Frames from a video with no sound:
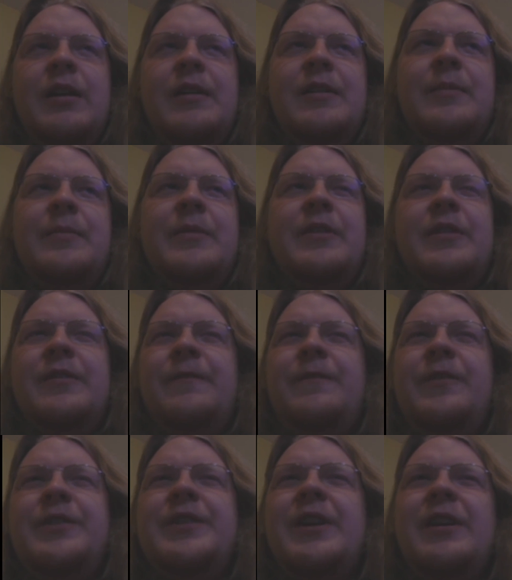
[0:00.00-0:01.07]
The
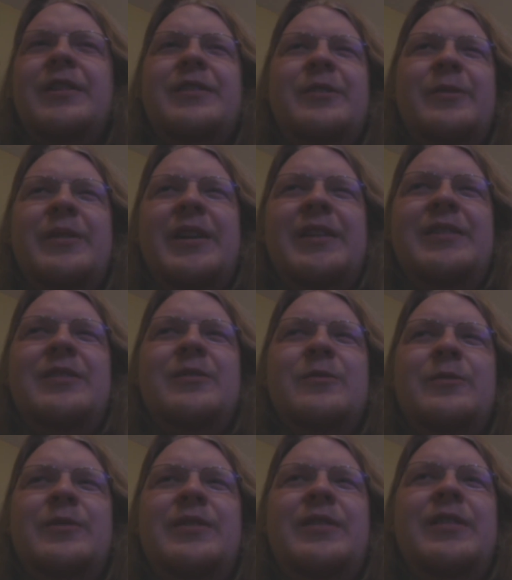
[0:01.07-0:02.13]
first cartoon I
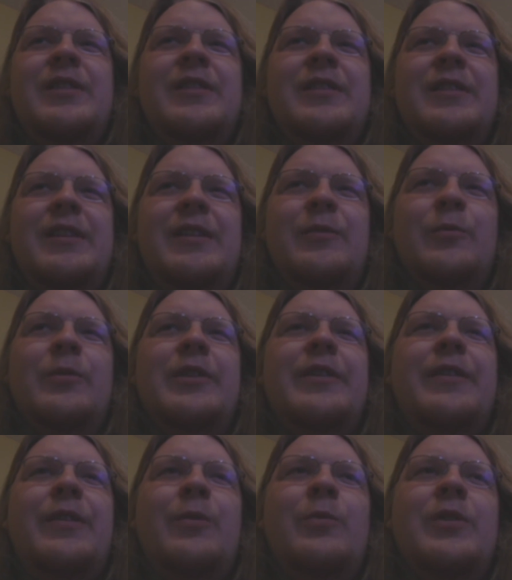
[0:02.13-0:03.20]
used it
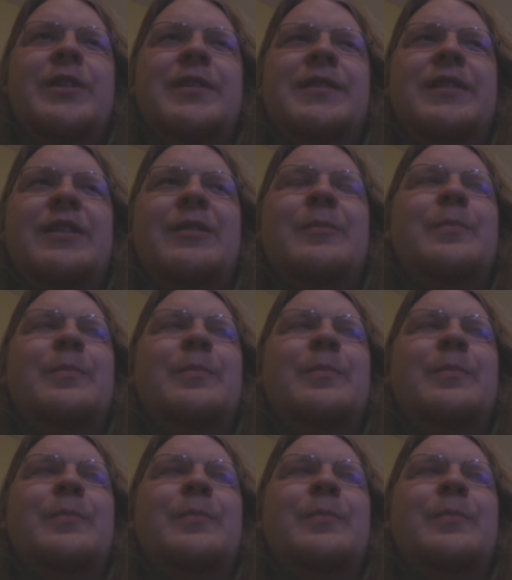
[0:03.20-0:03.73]
with was